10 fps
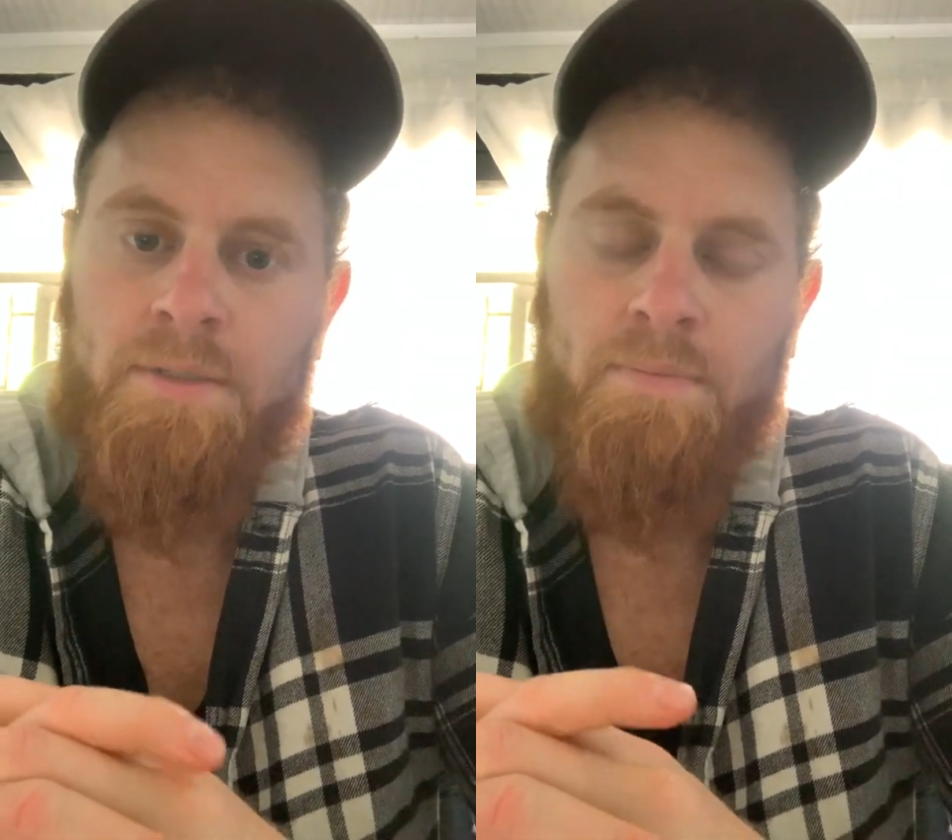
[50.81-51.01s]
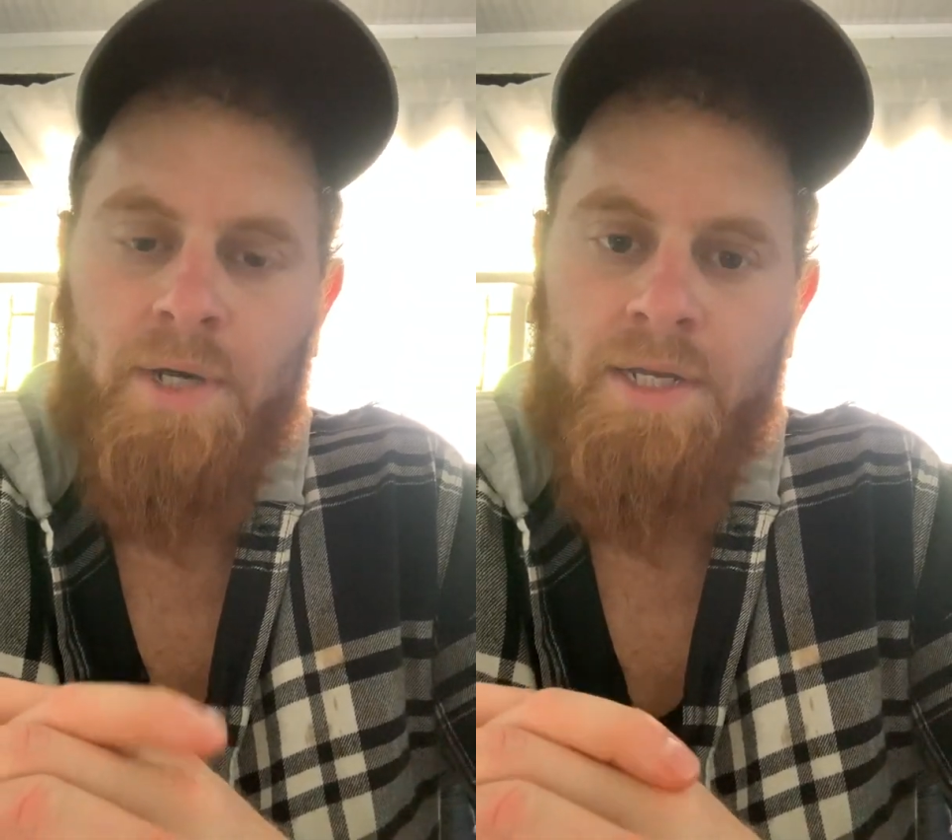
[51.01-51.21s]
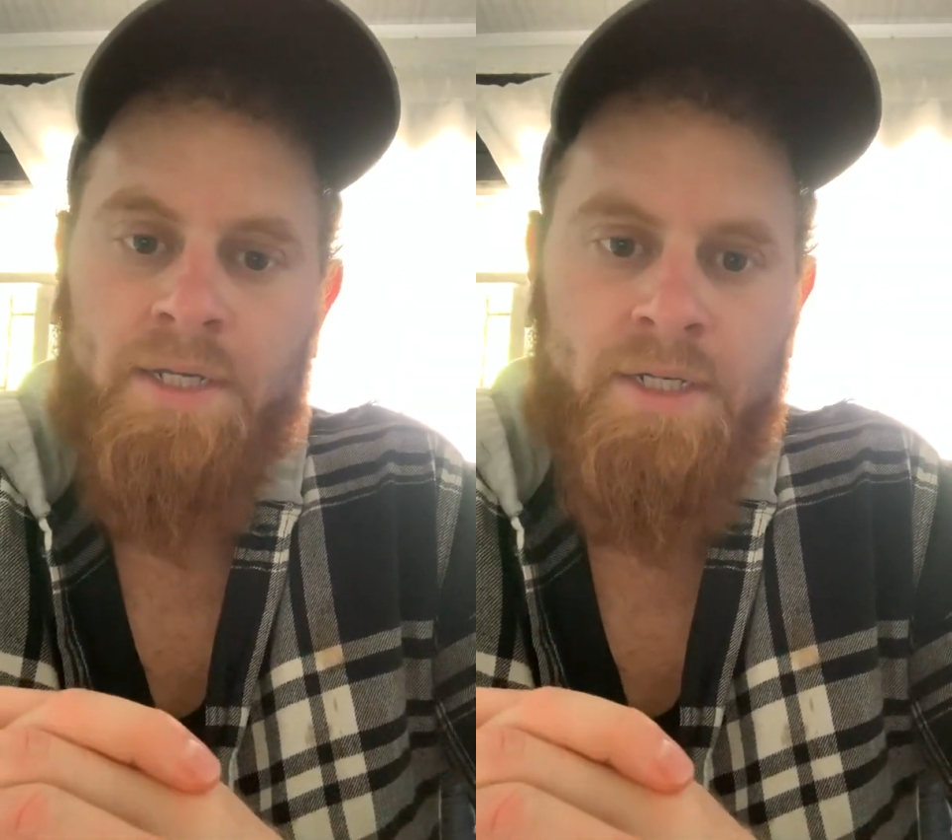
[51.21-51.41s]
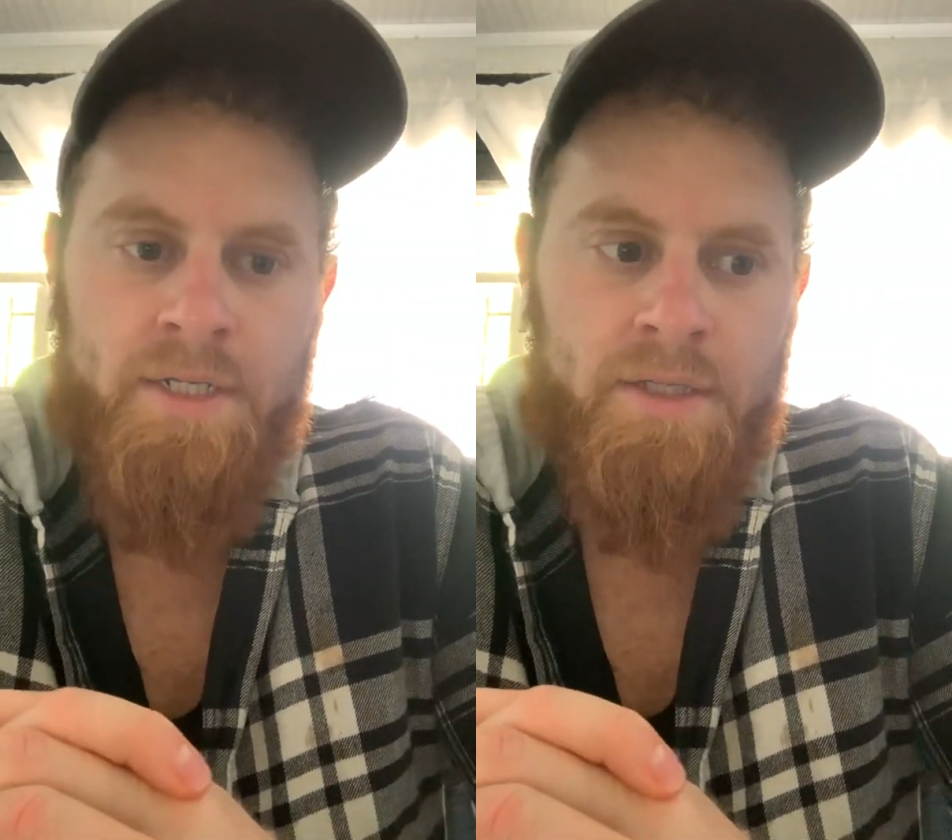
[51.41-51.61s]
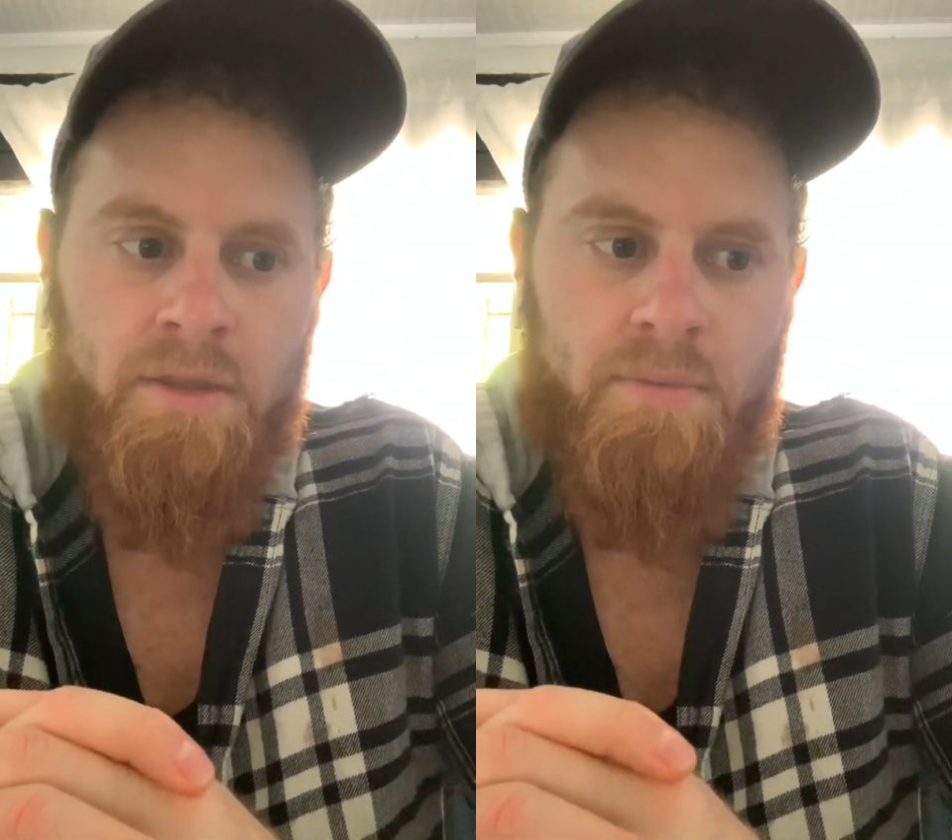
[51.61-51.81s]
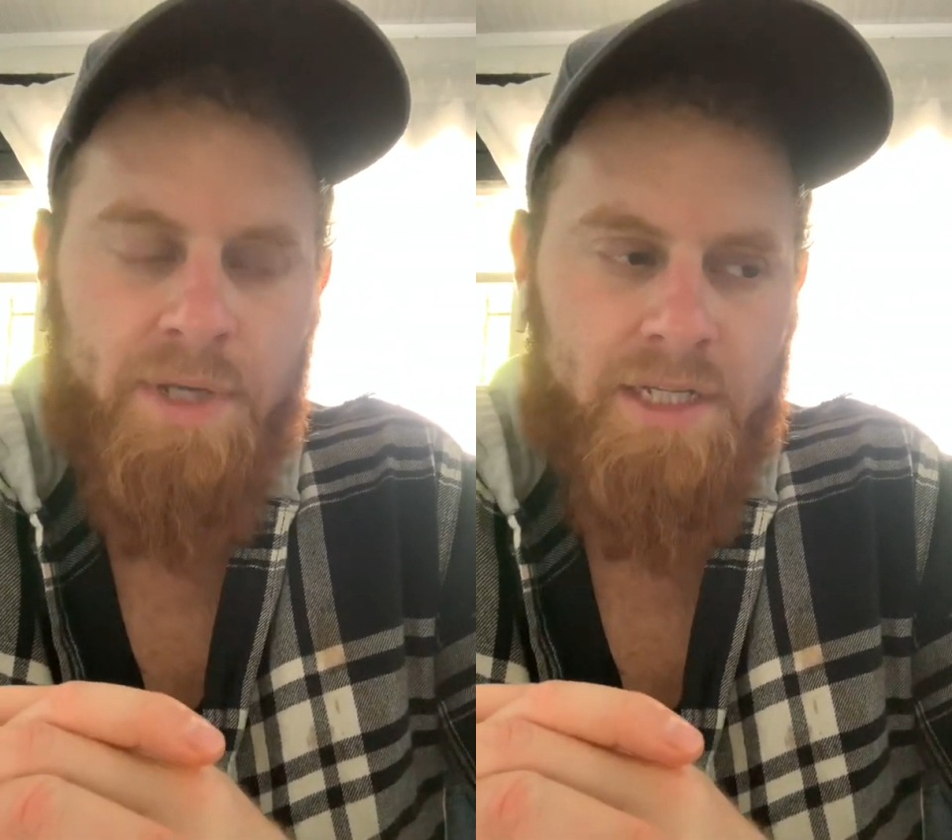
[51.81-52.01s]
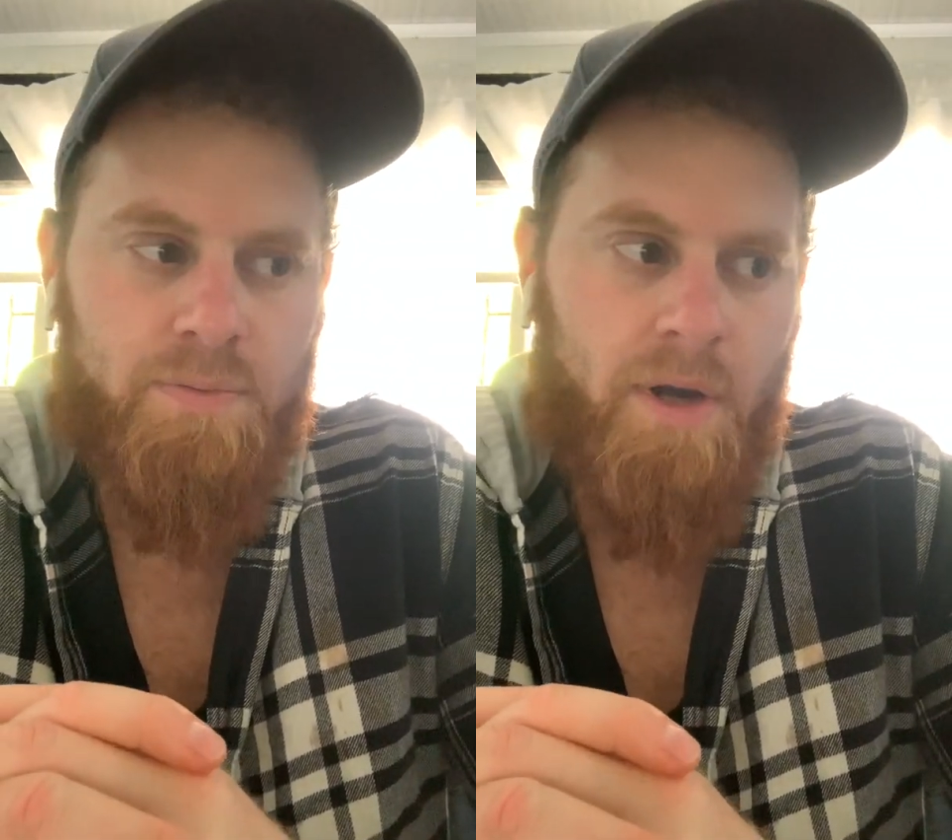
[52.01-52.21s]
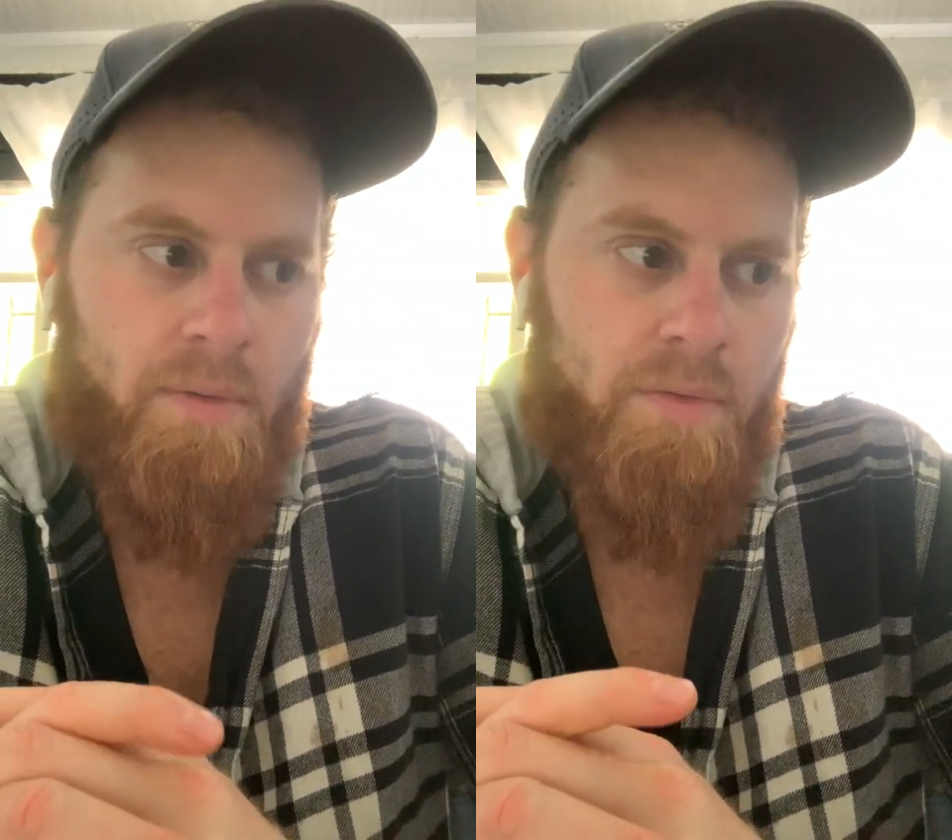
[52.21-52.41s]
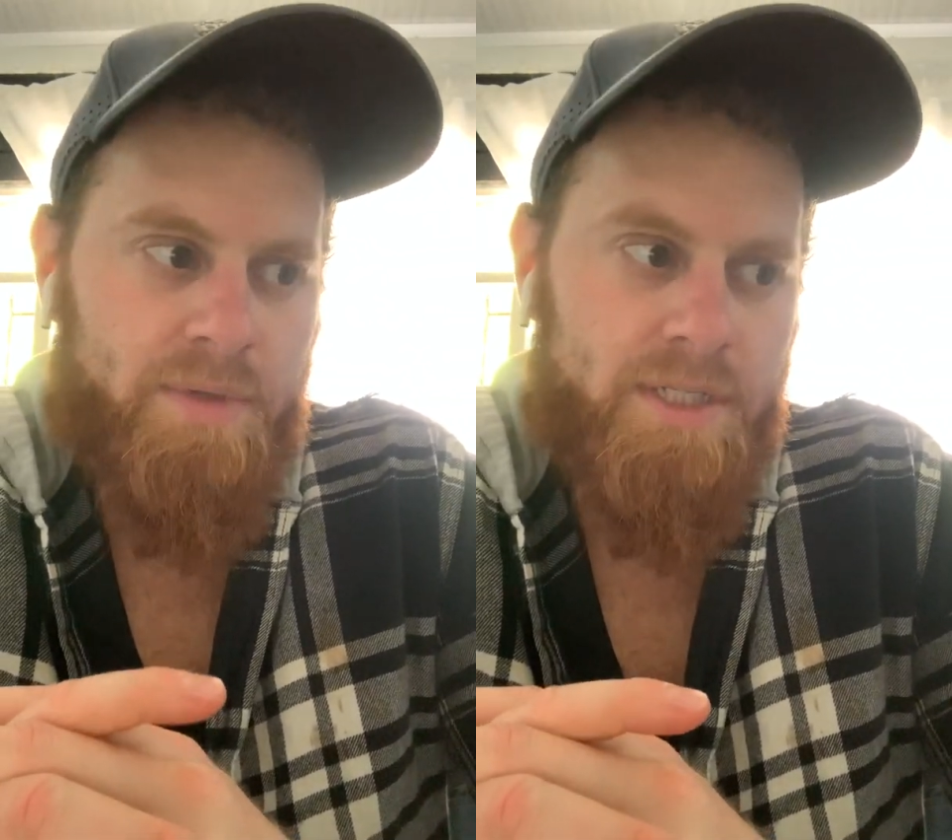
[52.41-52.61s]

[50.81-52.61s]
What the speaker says: But the biggest problem